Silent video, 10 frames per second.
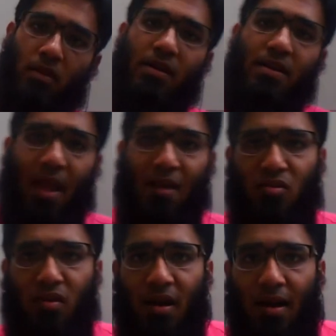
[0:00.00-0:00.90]
in
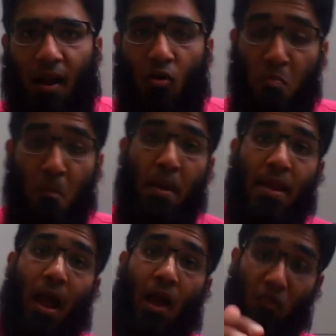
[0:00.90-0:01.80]
next year. Around
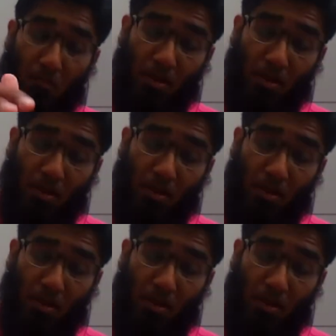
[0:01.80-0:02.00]
May I will